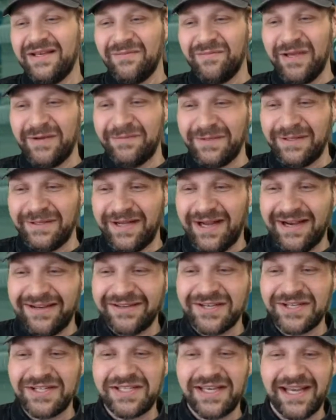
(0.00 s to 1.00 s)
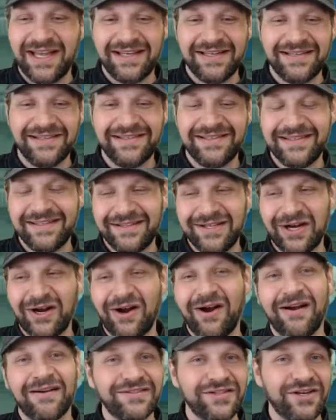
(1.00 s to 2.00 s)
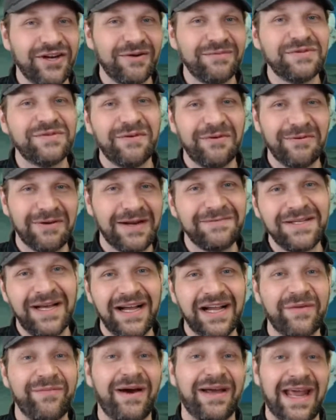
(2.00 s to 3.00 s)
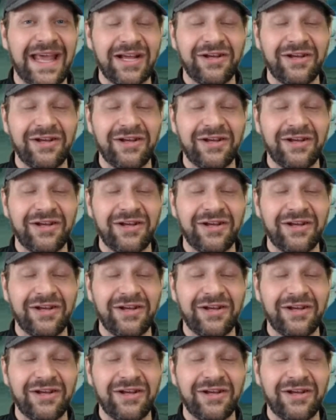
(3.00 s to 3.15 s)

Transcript: People understand that there are terms for what I'm talking about.